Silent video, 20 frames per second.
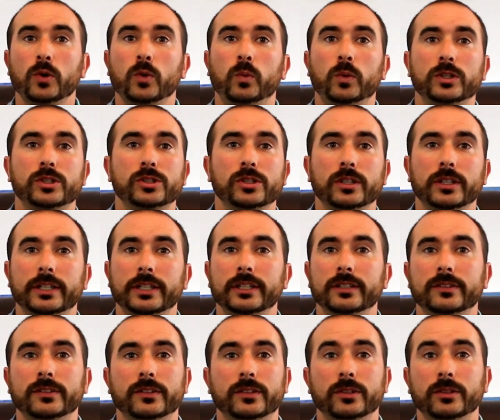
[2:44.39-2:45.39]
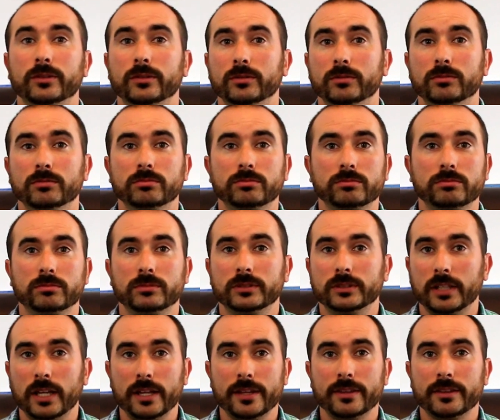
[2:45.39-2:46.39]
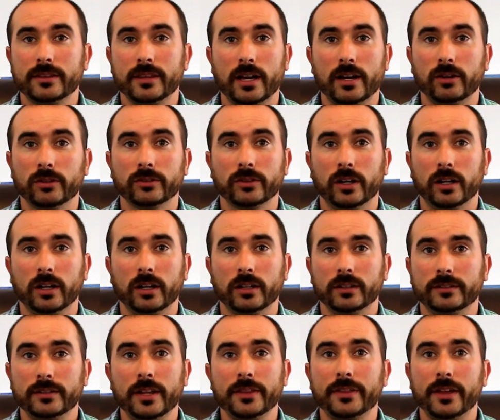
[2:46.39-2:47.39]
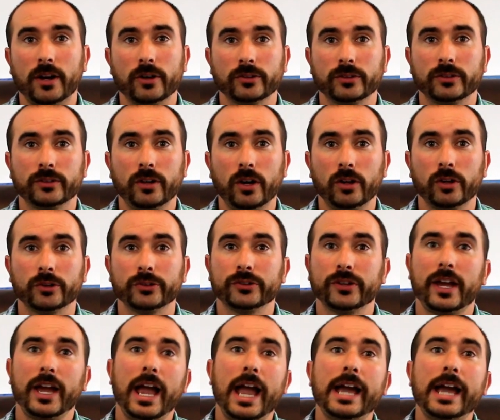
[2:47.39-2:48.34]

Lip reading: which leads to $10,000